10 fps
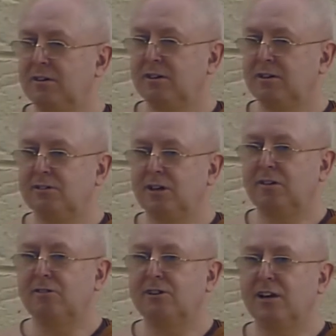Instead
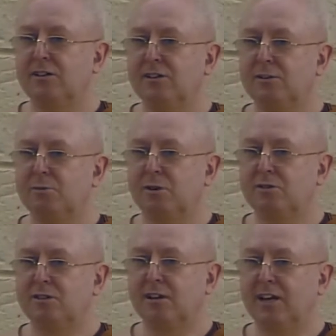of saying to this
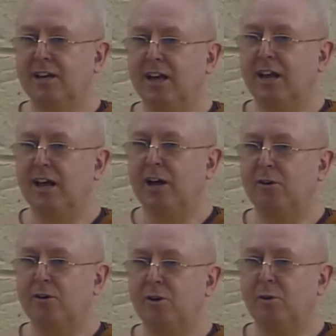monster, get out,
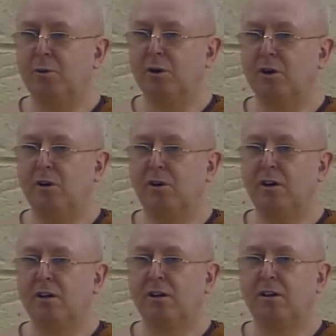you don't belong,
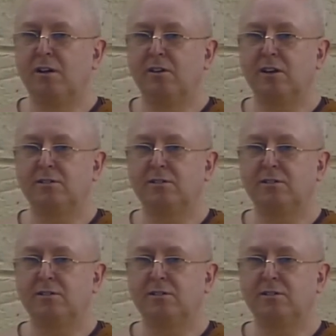they